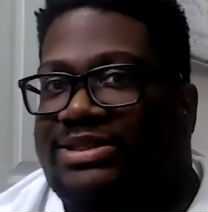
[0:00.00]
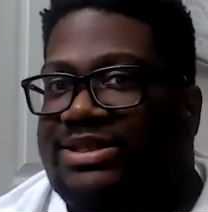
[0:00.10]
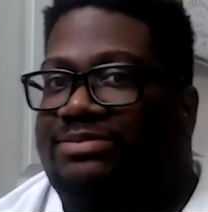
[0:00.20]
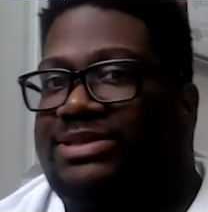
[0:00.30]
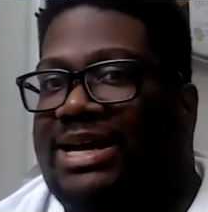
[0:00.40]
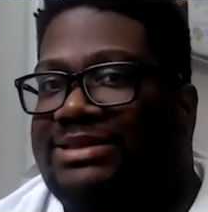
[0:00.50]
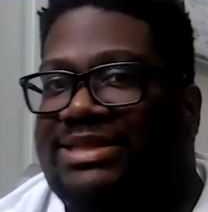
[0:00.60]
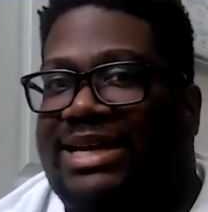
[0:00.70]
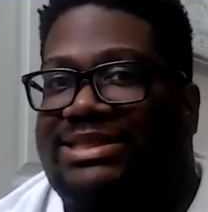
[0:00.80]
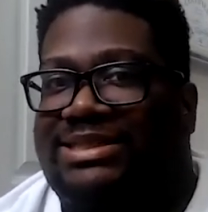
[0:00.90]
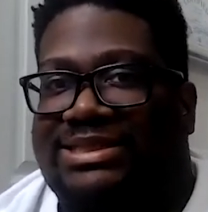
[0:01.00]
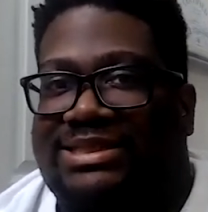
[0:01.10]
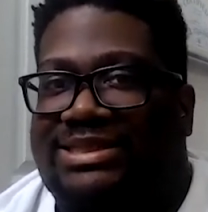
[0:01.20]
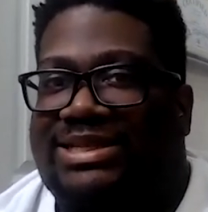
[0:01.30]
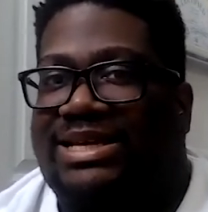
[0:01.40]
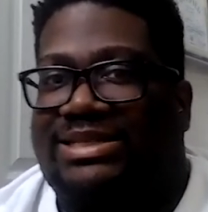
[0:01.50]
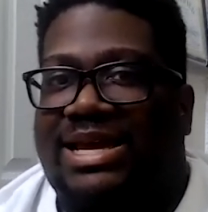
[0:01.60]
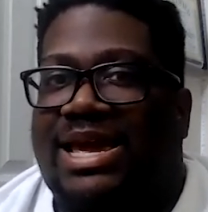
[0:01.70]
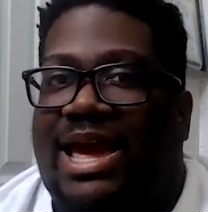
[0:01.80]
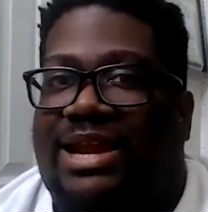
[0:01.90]
Sometimes that's just the test
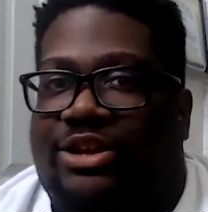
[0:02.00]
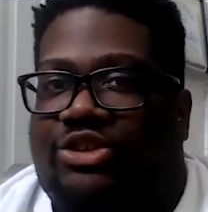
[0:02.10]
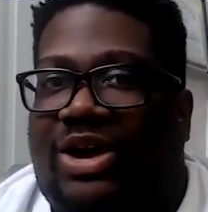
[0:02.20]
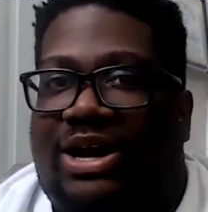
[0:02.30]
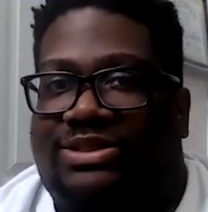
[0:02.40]
and the trial.